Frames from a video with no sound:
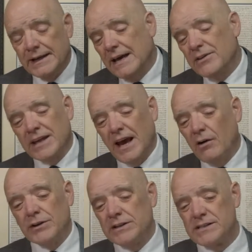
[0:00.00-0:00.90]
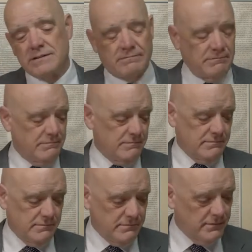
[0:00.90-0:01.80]
Now, the Calvinists,
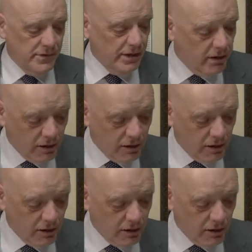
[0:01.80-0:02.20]
they're